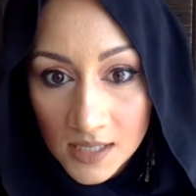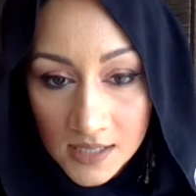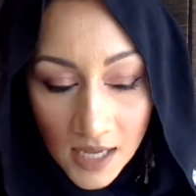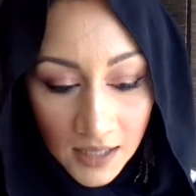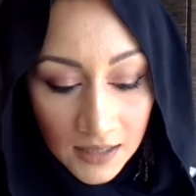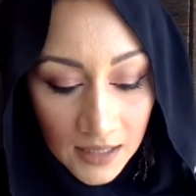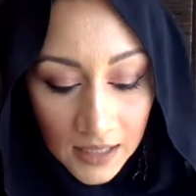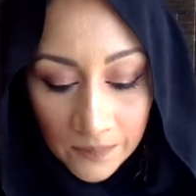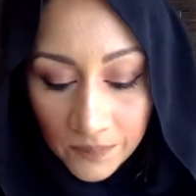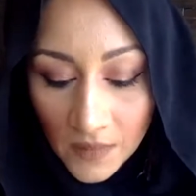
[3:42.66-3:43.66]
Secondly,
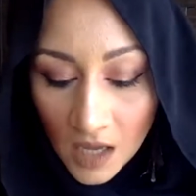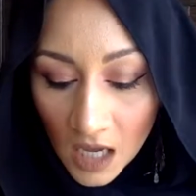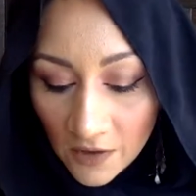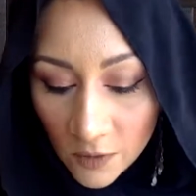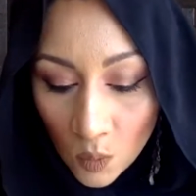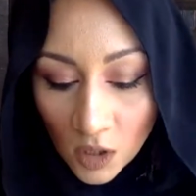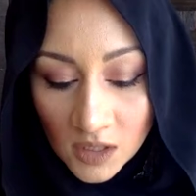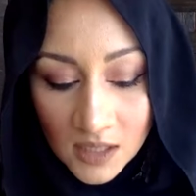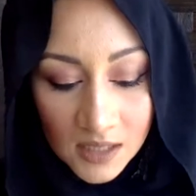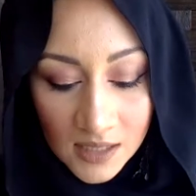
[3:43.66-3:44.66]
if you
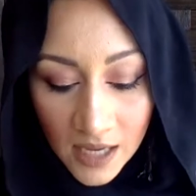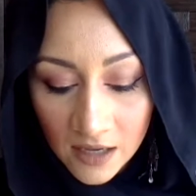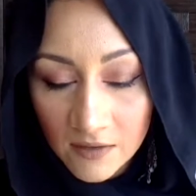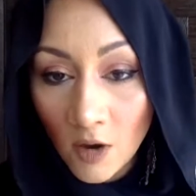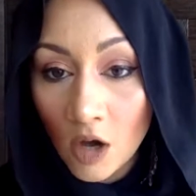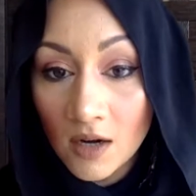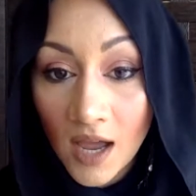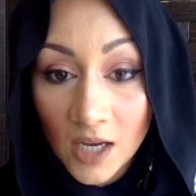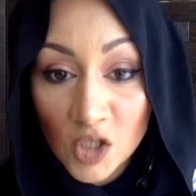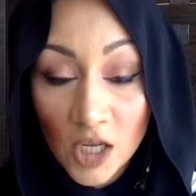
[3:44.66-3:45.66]
want to save on
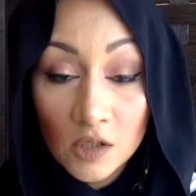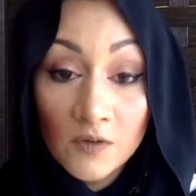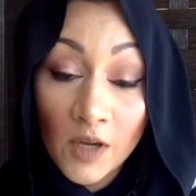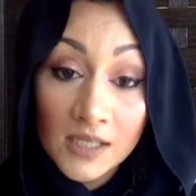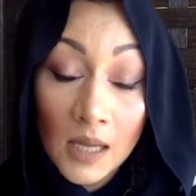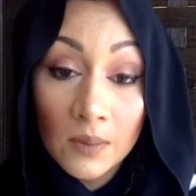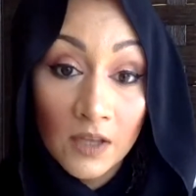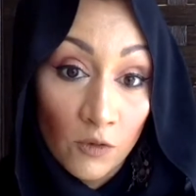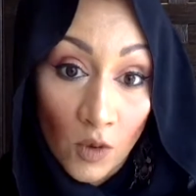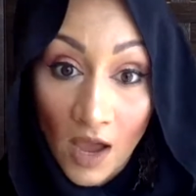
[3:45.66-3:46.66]
eyeshadows, for example,
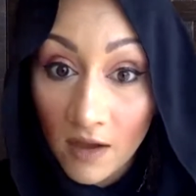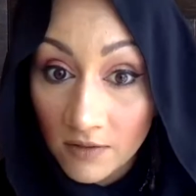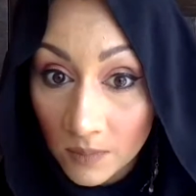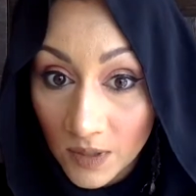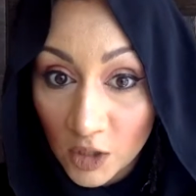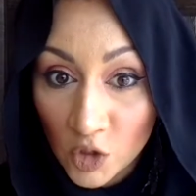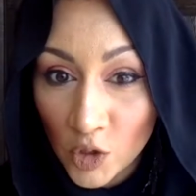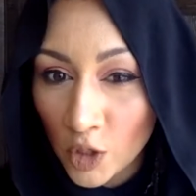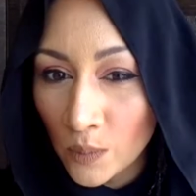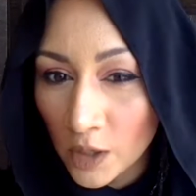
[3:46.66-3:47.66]
if you have a blush
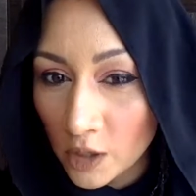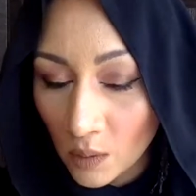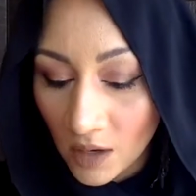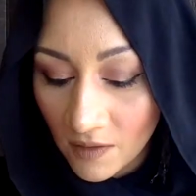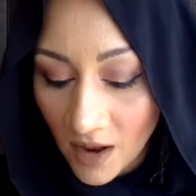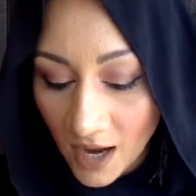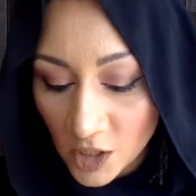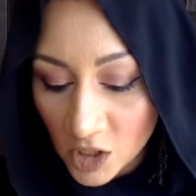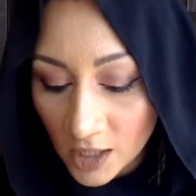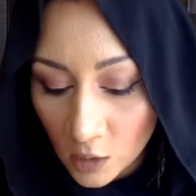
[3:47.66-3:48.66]
trio but you don't have
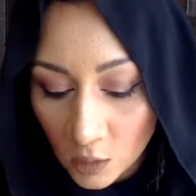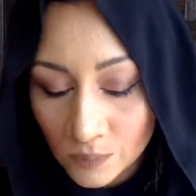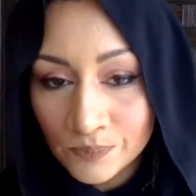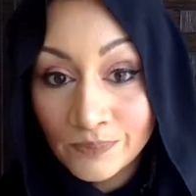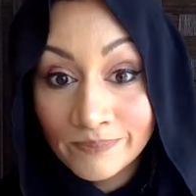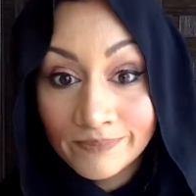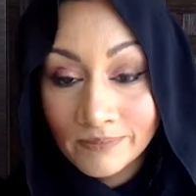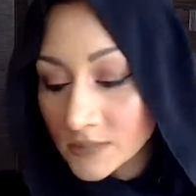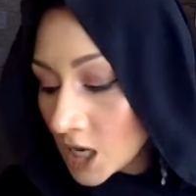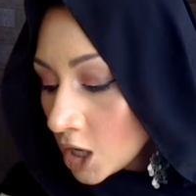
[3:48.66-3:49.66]
eyeshadow,
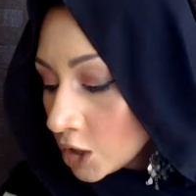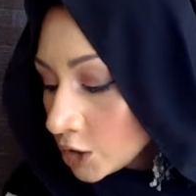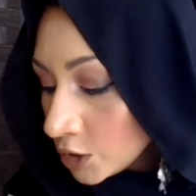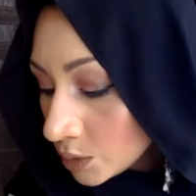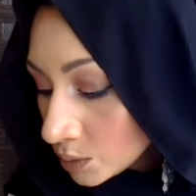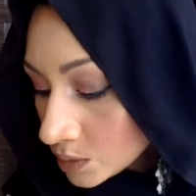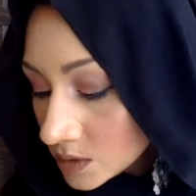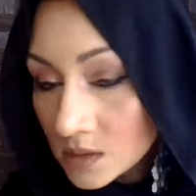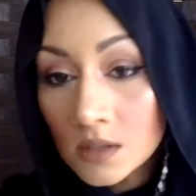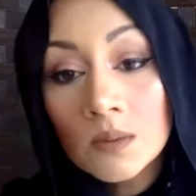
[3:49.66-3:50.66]

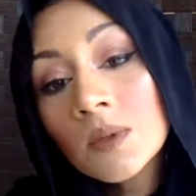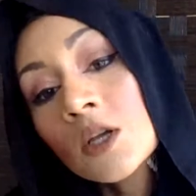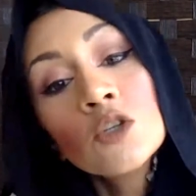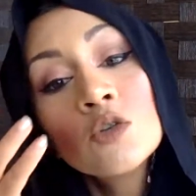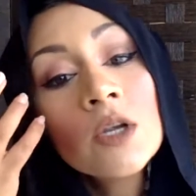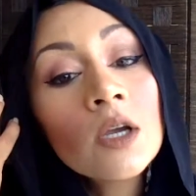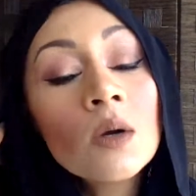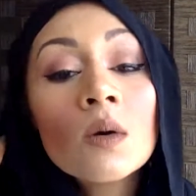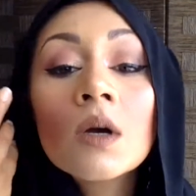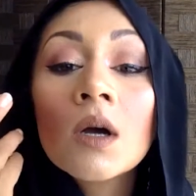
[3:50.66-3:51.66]
use the blush
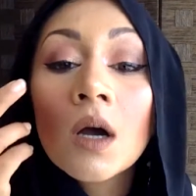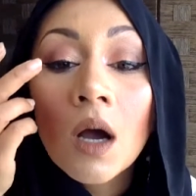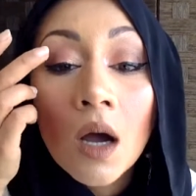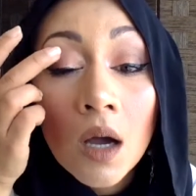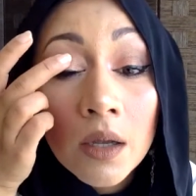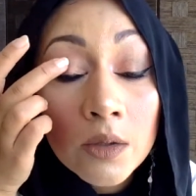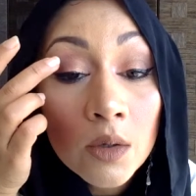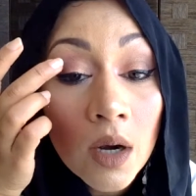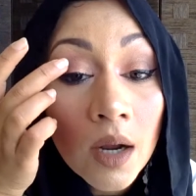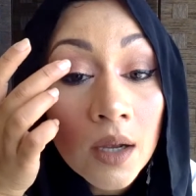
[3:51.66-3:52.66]
trio on
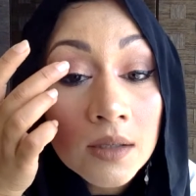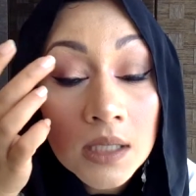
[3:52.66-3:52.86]
your eyes.